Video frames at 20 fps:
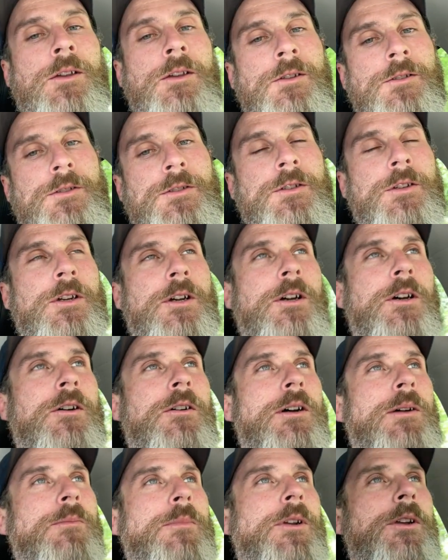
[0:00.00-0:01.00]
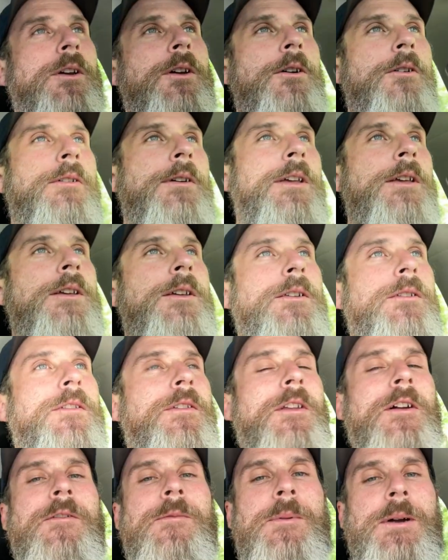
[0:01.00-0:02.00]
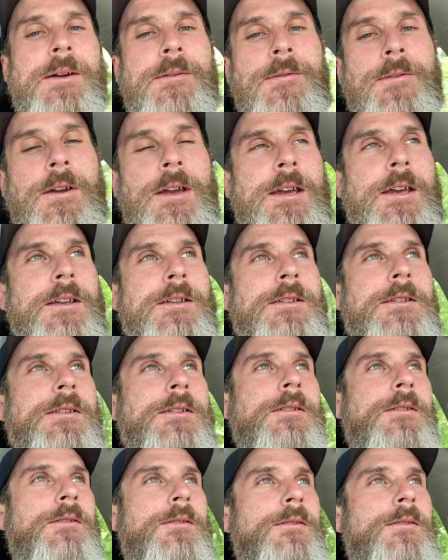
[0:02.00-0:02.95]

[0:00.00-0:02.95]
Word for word: So I'm going to go eat, stuff my face,